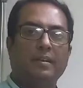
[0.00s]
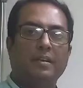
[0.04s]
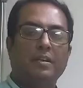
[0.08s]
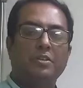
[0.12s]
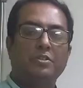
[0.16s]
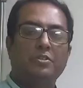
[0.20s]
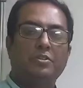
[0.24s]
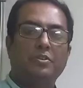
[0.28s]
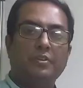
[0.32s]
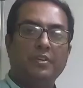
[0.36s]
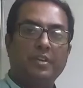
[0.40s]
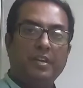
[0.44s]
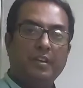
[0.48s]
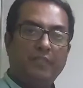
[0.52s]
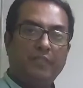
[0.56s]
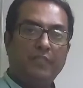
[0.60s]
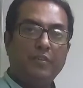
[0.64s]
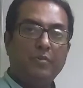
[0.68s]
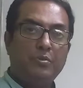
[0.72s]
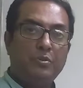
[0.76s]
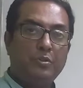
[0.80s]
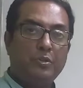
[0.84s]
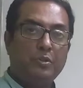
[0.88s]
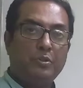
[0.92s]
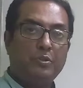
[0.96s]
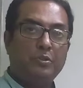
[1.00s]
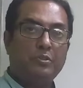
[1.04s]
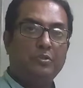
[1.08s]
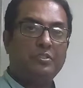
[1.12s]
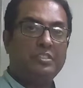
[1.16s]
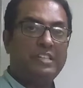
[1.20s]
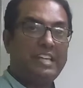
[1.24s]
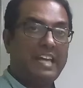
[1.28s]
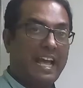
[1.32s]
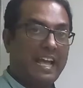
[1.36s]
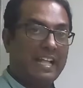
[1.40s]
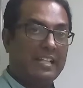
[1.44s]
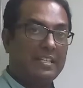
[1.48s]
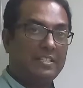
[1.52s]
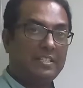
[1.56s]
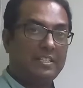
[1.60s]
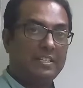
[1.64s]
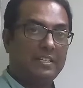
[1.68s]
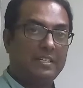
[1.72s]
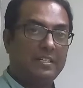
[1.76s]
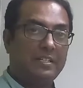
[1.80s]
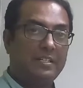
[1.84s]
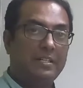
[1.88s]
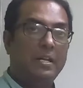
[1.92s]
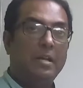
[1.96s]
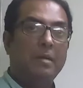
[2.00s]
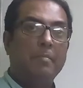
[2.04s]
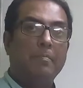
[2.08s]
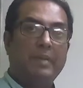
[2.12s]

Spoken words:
So if you know the answer,